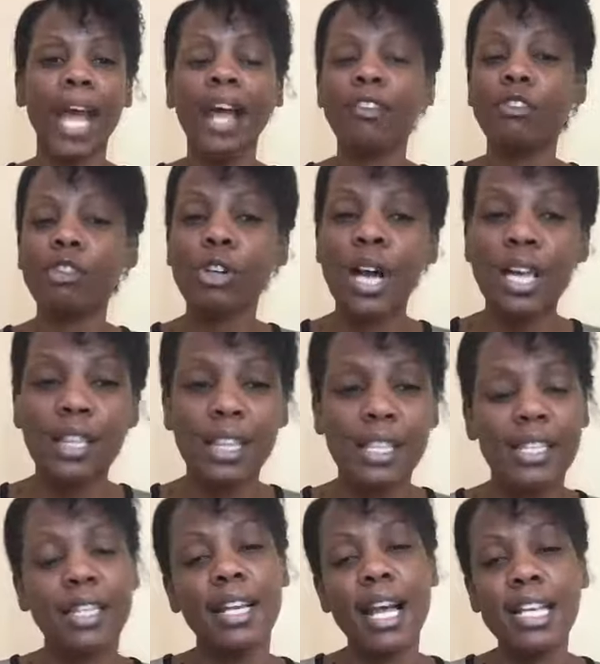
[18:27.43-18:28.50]
I've tried
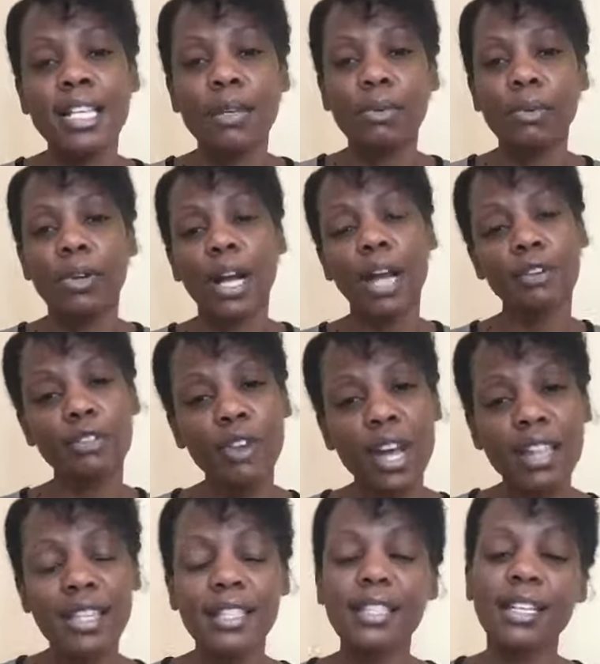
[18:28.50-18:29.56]
this, it doesn't work. I've
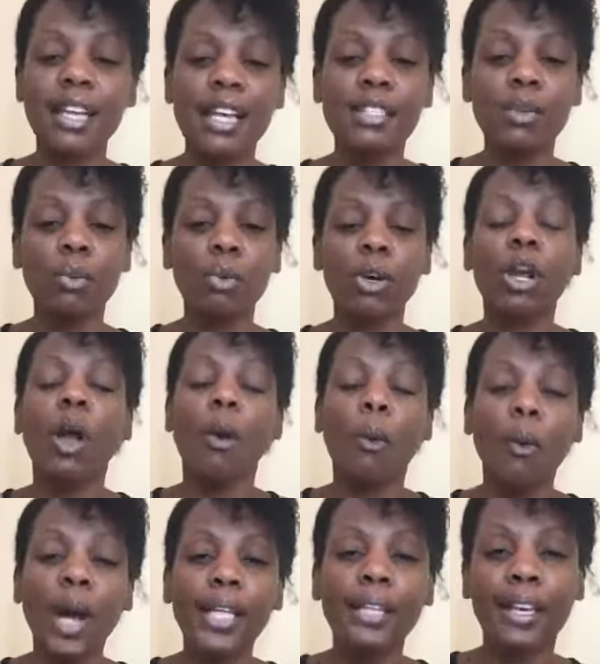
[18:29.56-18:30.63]
tried this, it doesn't work.
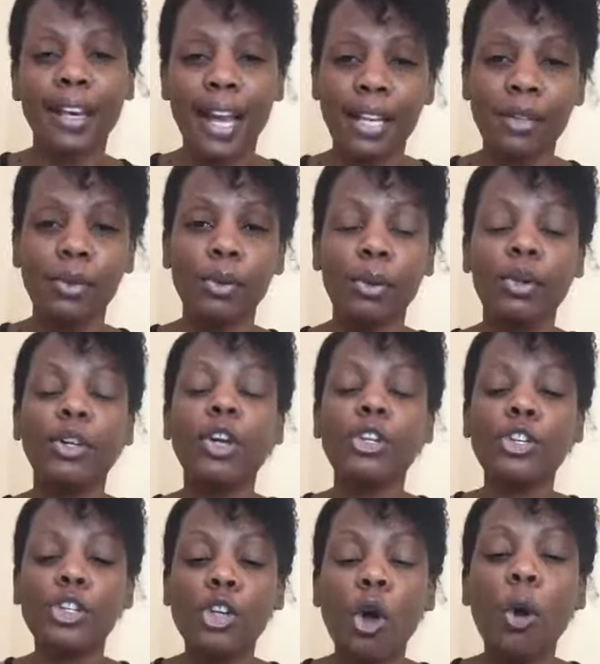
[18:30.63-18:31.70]
What can I do, Lord?
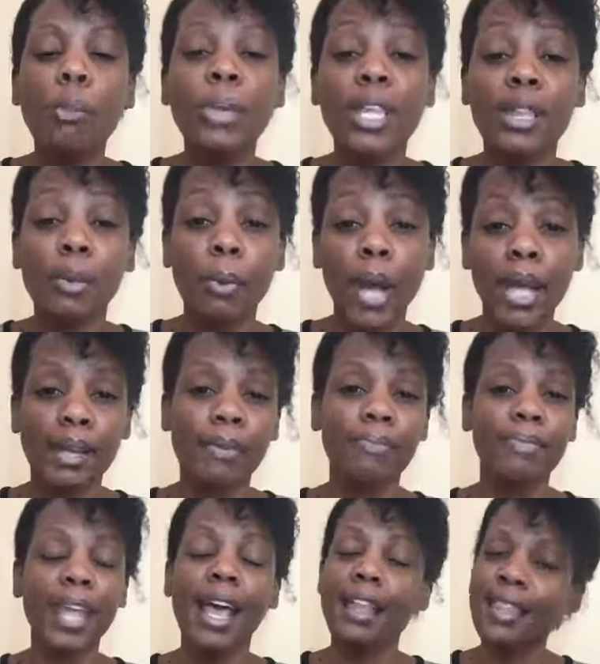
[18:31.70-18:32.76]
Show me the way.
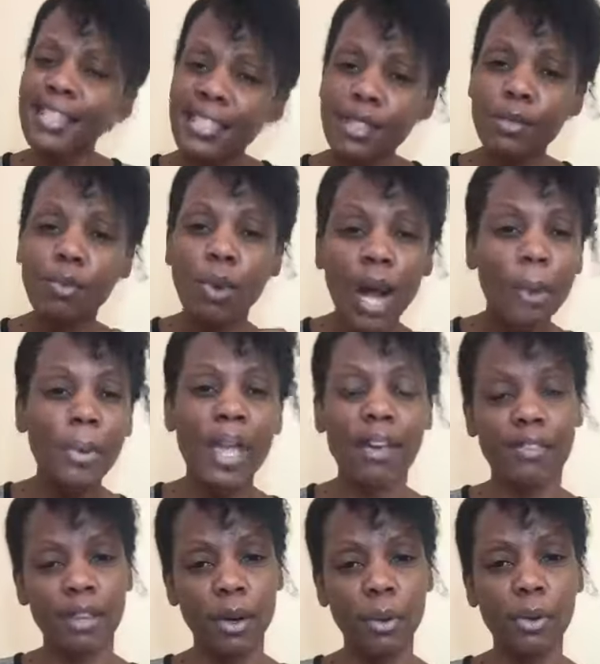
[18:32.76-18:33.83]
This is why we
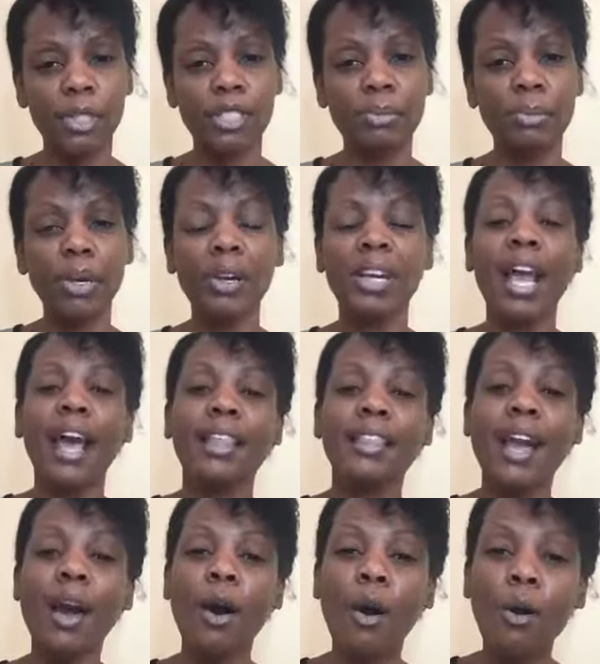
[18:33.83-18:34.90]
have the Holy Spirit.
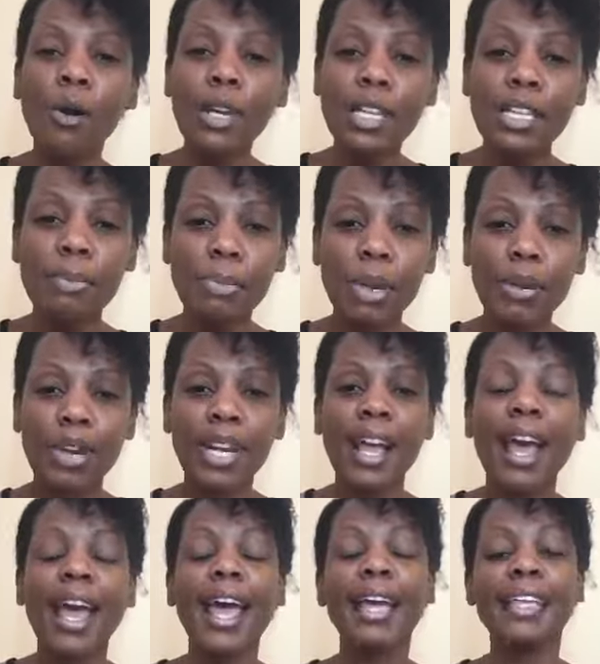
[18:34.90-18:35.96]
The Holy Spirit
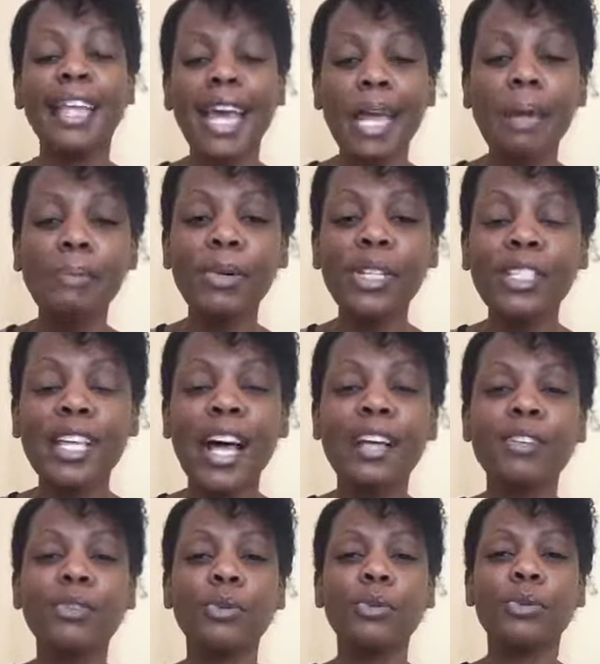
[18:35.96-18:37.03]
enables
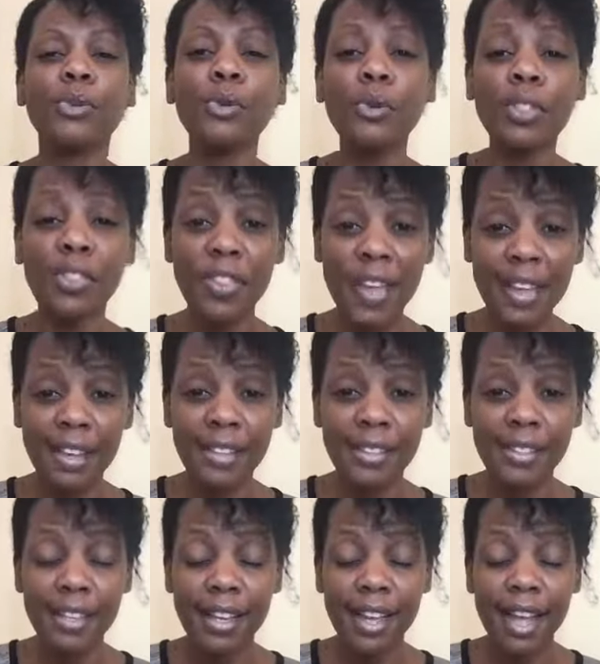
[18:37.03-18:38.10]
us to do
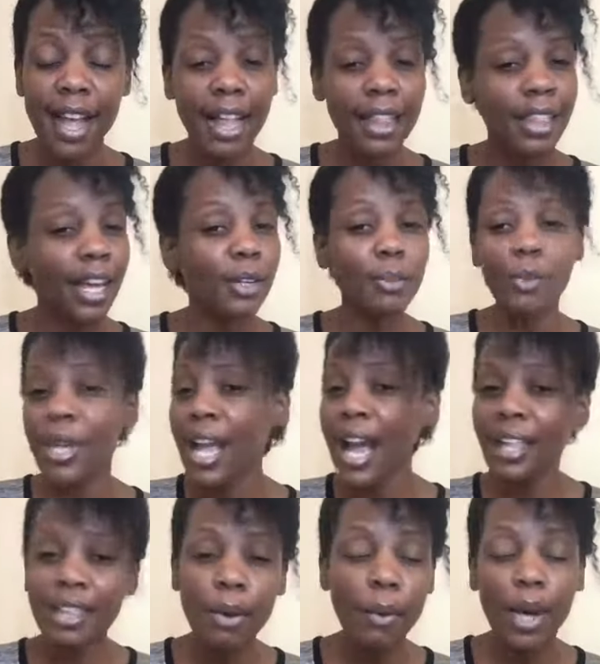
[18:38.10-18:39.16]
things that we
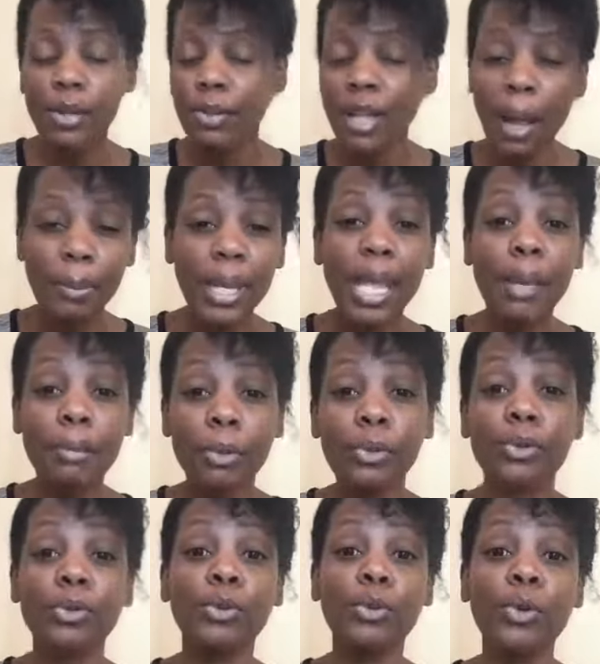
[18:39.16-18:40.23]
otherwise would not be able
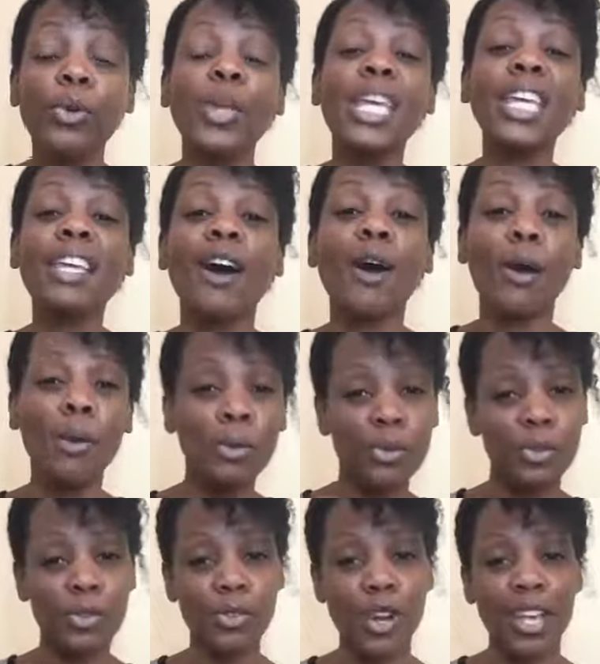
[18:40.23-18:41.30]
to do in our own
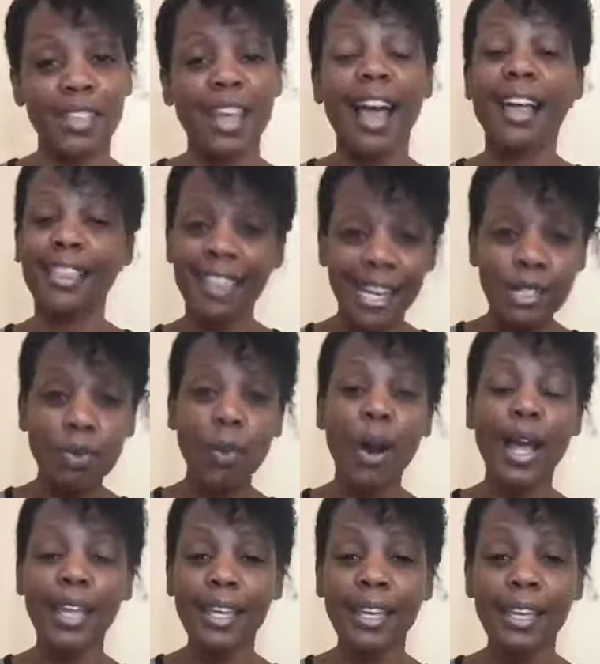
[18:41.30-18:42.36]
strength. That's
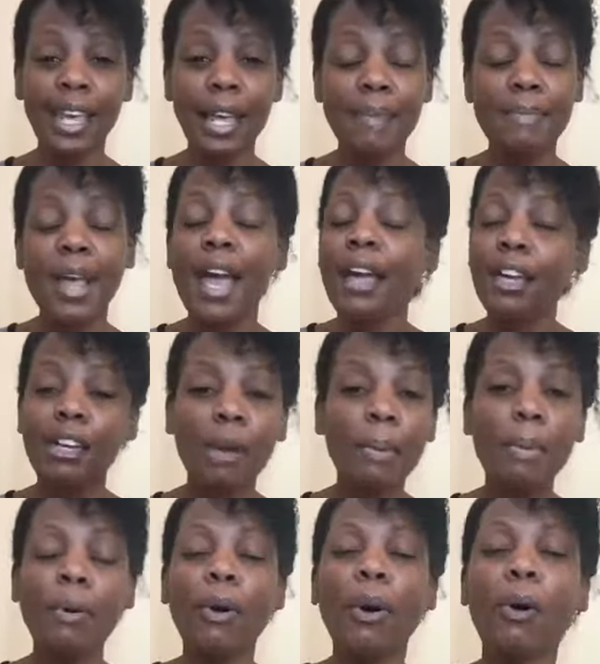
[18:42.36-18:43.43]
why He came. You know,
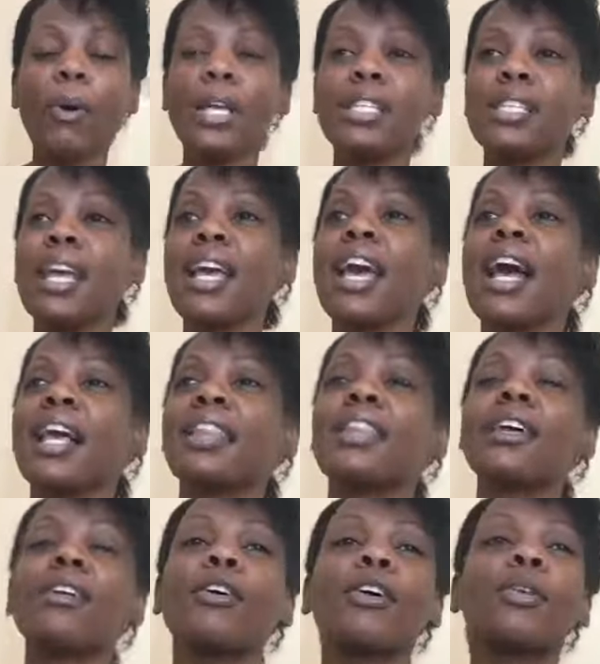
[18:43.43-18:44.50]
people always say,
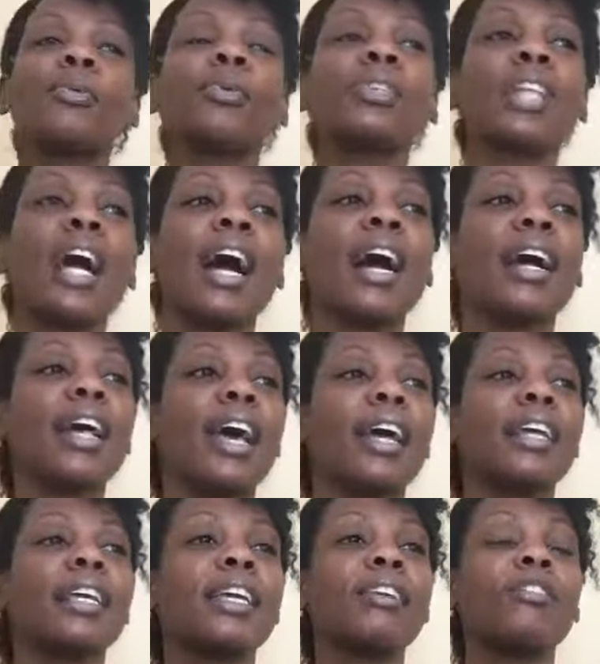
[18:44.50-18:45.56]
the Lord will not
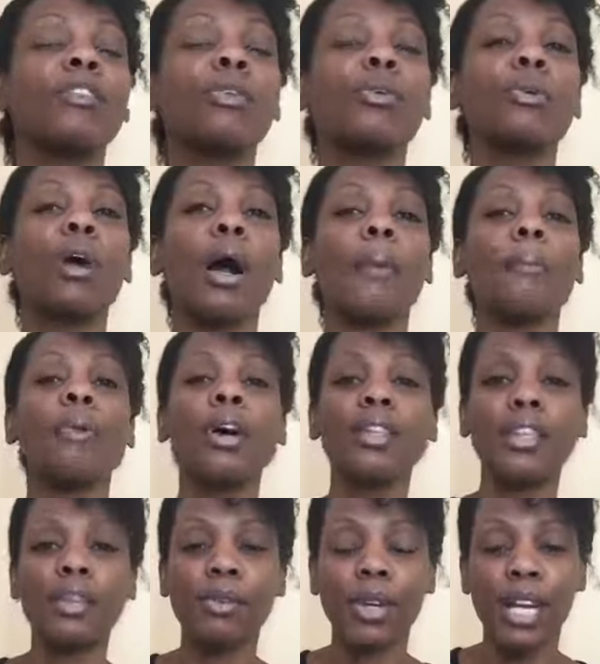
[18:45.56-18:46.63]
give you more
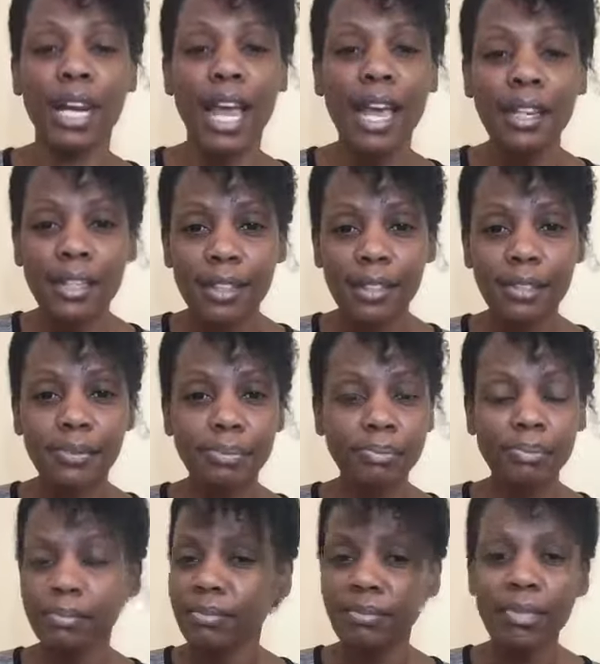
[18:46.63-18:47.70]
than you can handle.
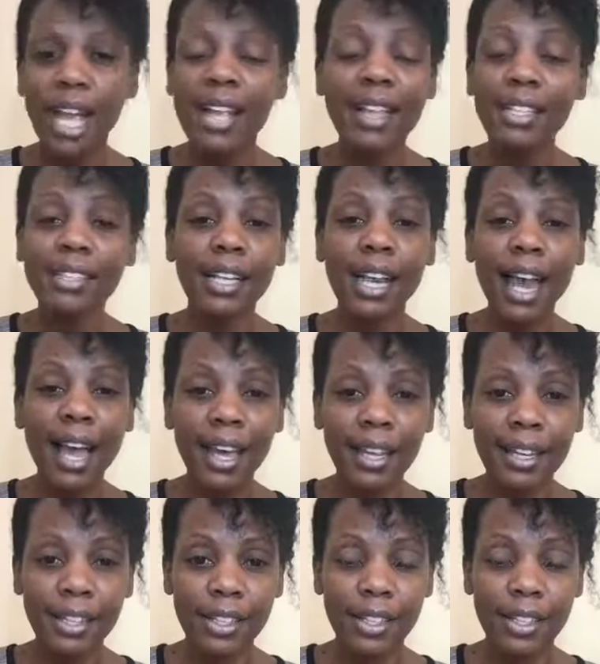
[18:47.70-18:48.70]
That's a lie